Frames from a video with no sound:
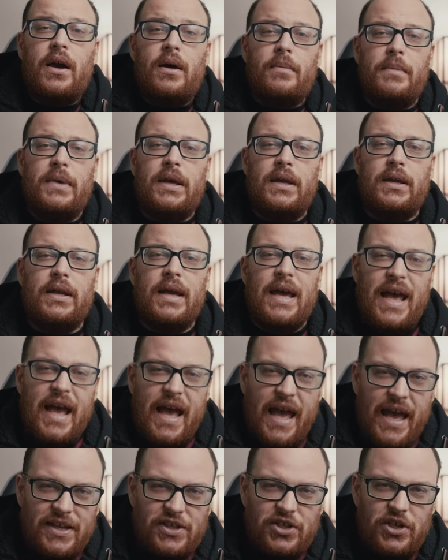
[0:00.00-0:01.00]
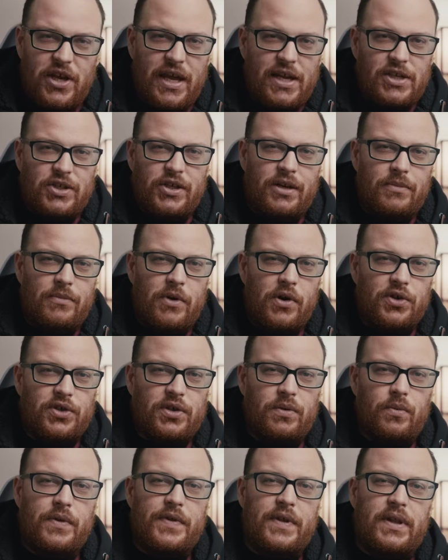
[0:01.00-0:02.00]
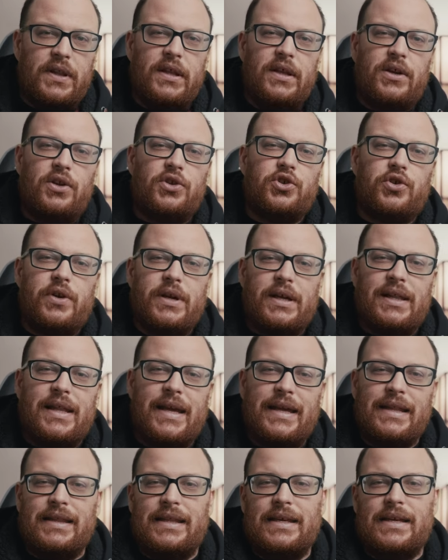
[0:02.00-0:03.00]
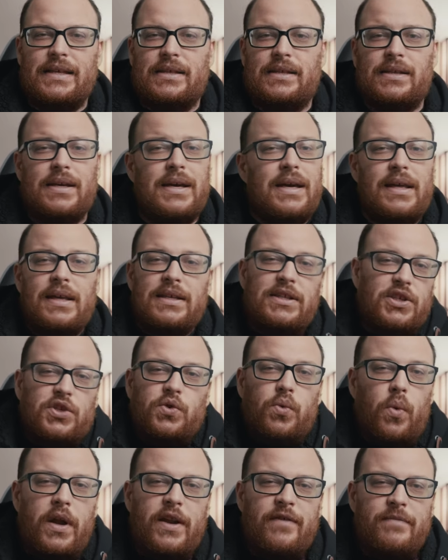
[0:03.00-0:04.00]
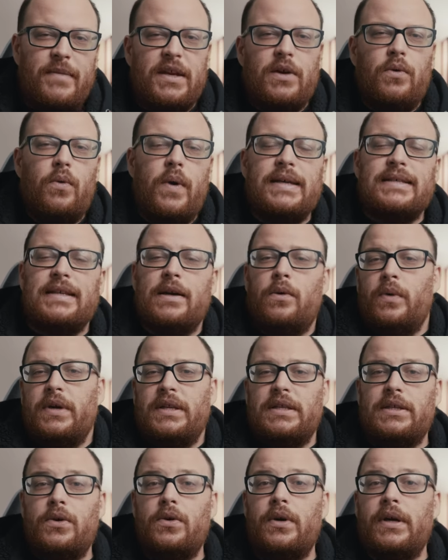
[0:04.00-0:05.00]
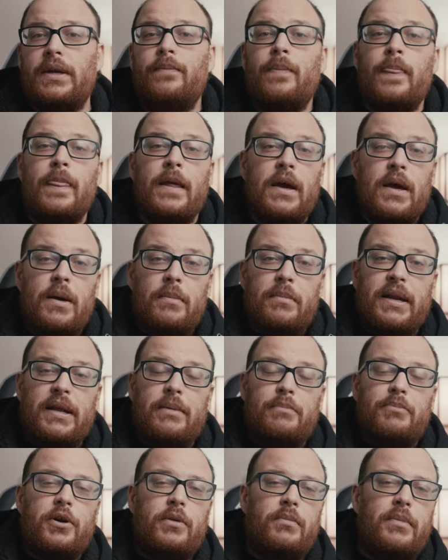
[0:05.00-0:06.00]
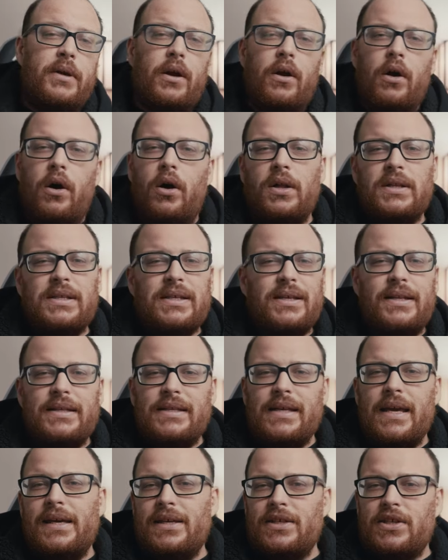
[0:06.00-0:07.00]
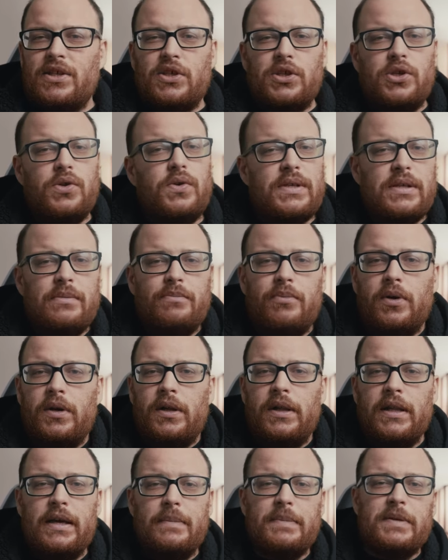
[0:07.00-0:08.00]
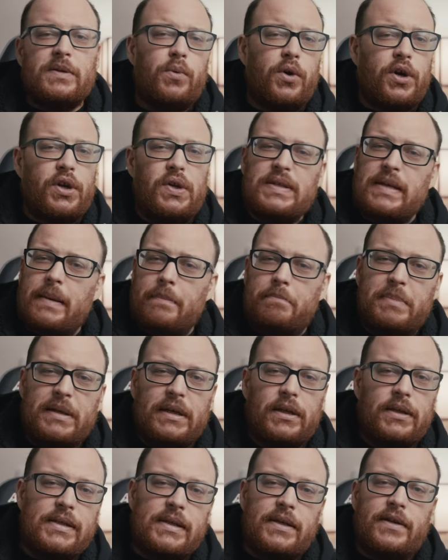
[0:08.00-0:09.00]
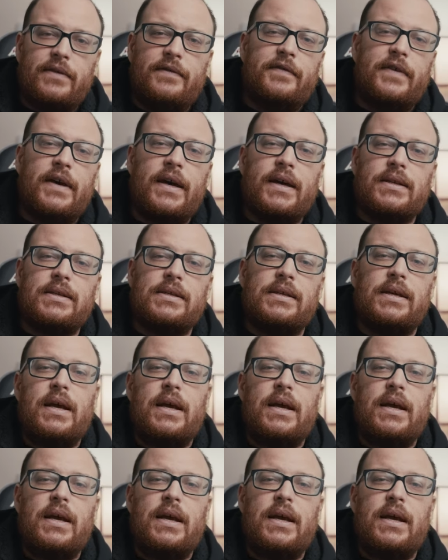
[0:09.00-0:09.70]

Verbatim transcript: come in and change that emotion with a little trick like this. This is just one of many ways that we do it. But in Premiere, all it's gonna take is just two simple clips. We're gonna use a built-in effect